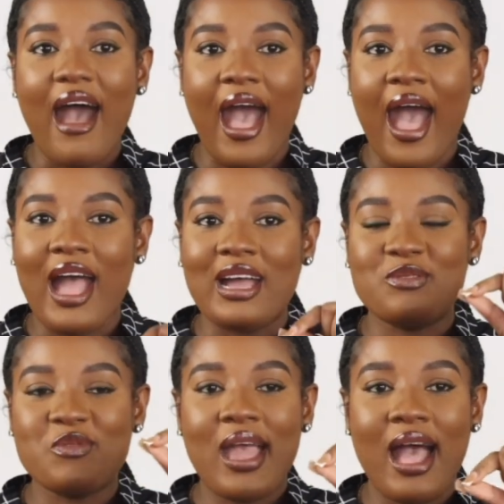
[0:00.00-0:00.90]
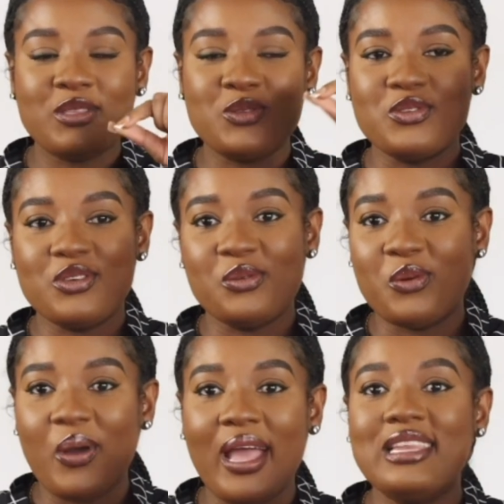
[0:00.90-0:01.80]
and we had to, you
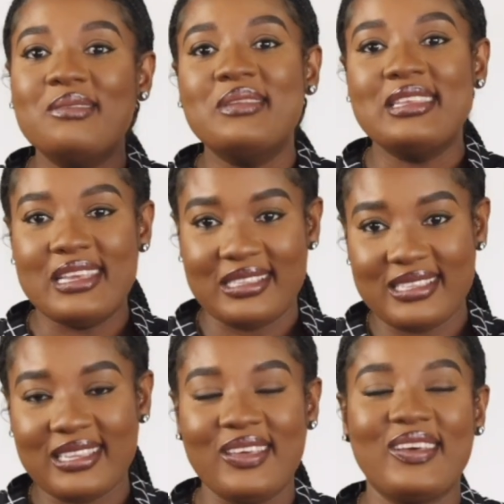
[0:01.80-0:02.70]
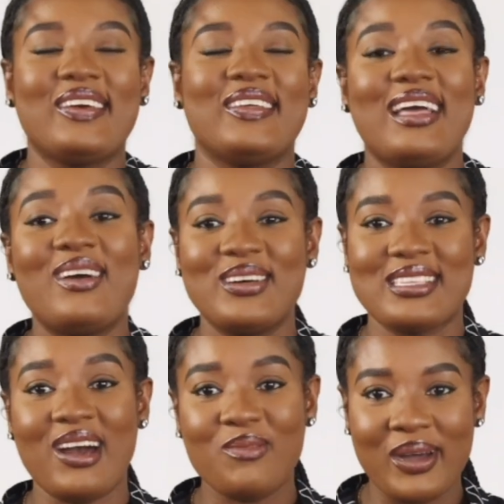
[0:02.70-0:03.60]
know, eliminate. That was
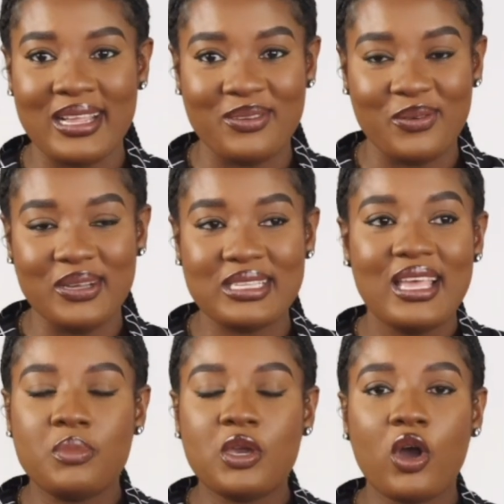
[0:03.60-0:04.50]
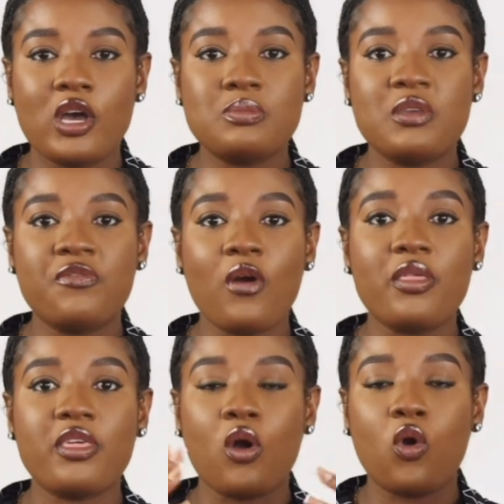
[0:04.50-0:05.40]
how bad it was. Because
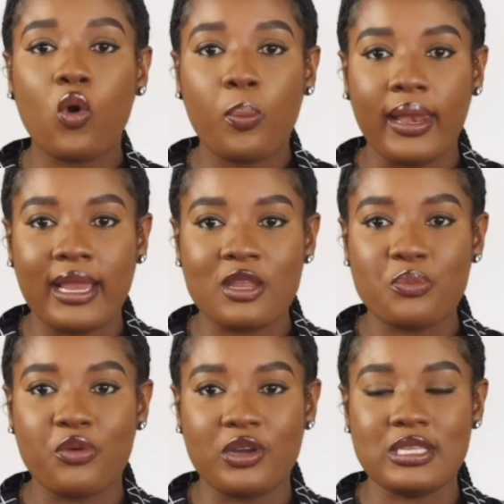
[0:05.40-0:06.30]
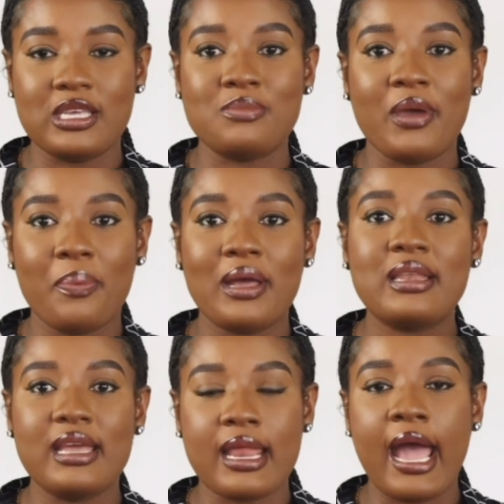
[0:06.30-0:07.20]
before the whole planning process, my
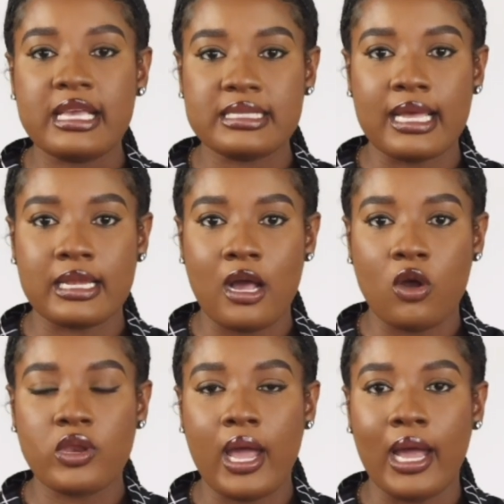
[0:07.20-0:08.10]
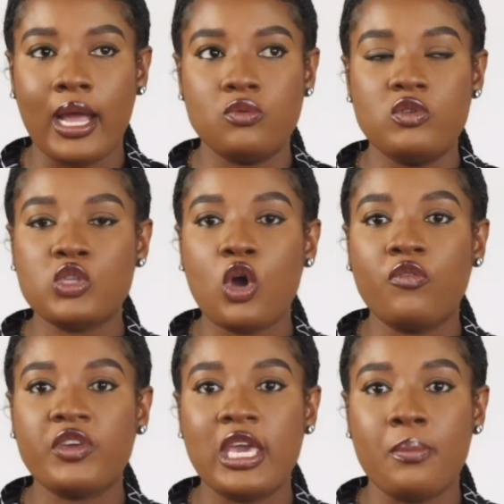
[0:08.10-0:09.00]
partner and I sat down and we sort
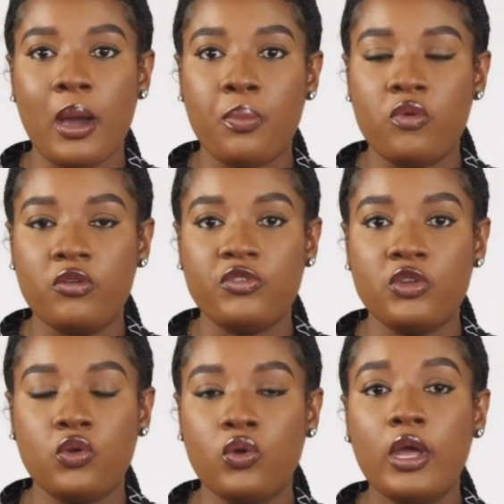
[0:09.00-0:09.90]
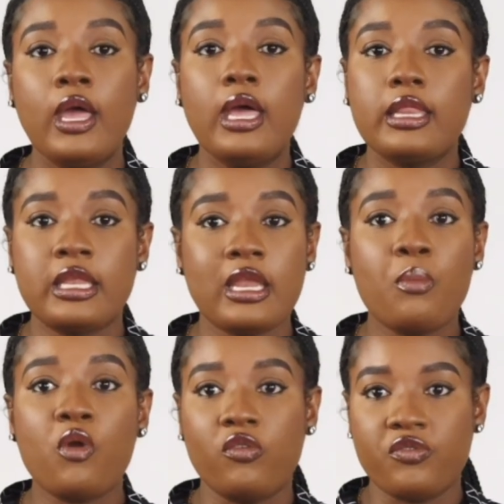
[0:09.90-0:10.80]
of came up with, you know, the
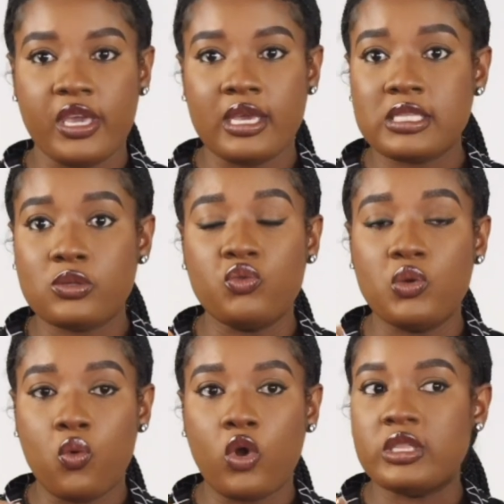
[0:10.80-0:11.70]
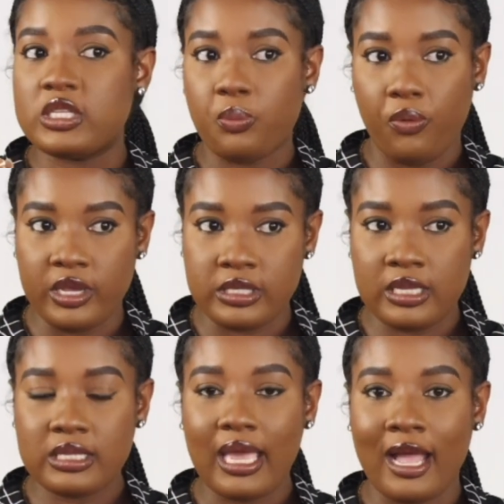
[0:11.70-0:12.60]
number of guests we want
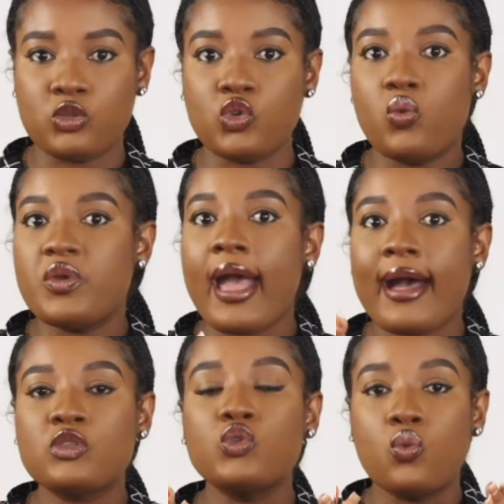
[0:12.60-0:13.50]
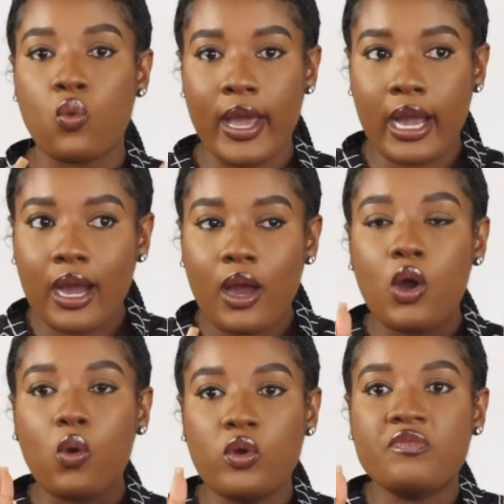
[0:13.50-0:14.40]
present, and so we had to work
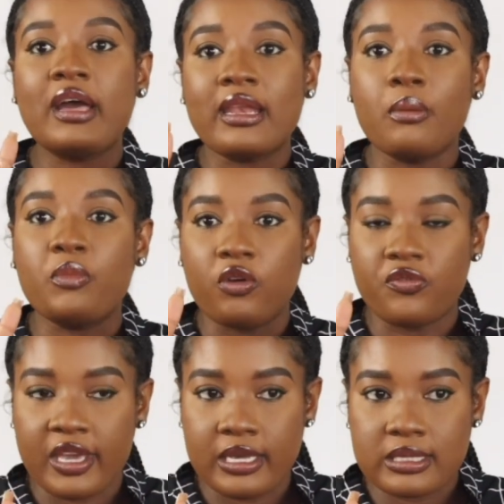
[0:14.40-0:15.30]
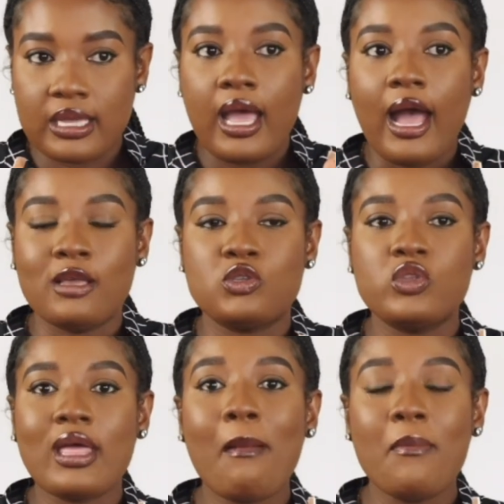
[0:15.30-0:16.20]
with that number of guests. And
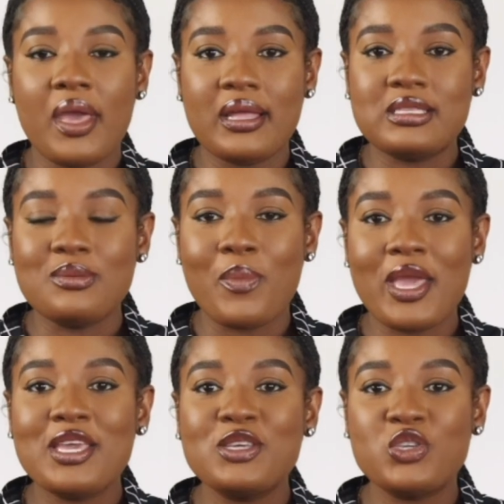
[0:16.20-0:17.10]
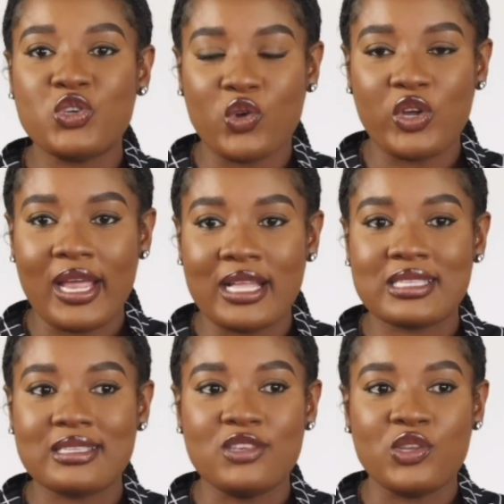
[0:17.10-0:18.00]
so that meant making sure that,
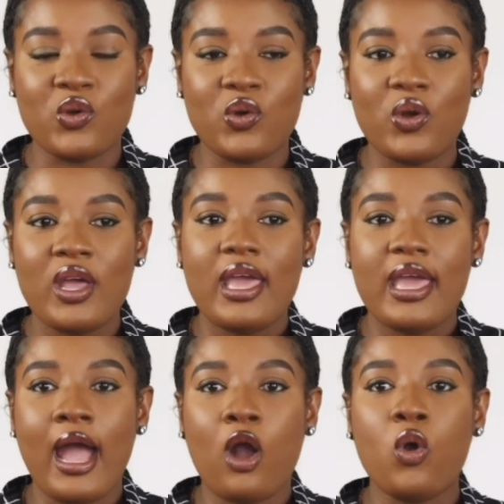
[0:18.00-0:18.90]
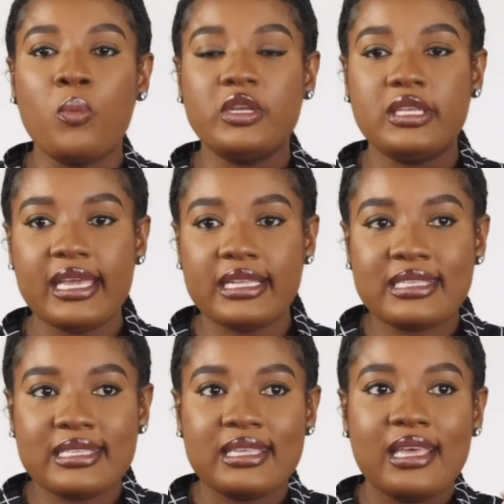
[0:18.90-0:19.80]
you know, it
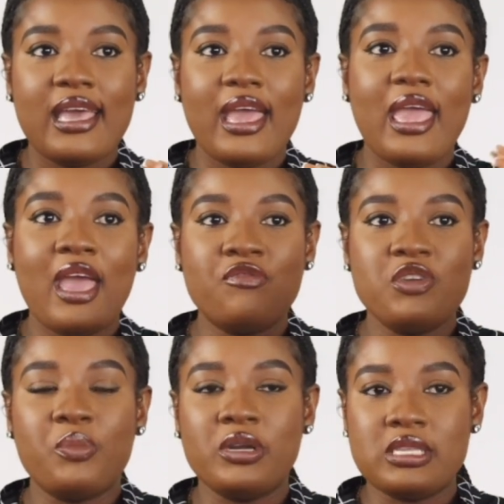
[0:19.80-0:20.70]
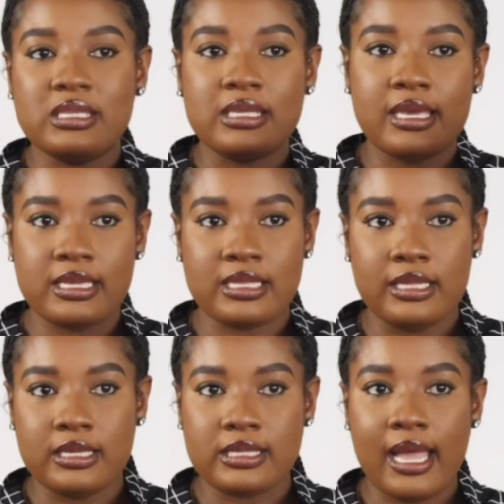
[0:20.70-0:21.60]
accommodates everybody's guest
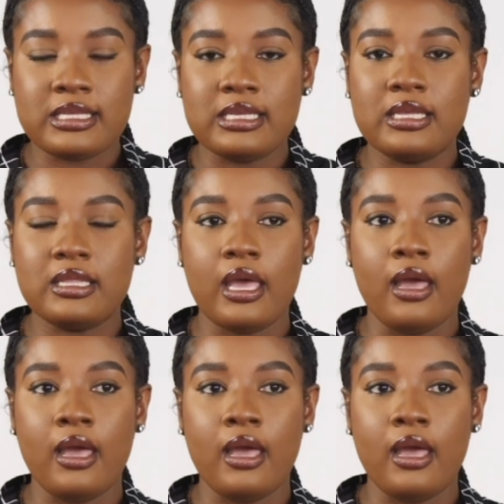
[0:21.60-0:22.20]
list, as in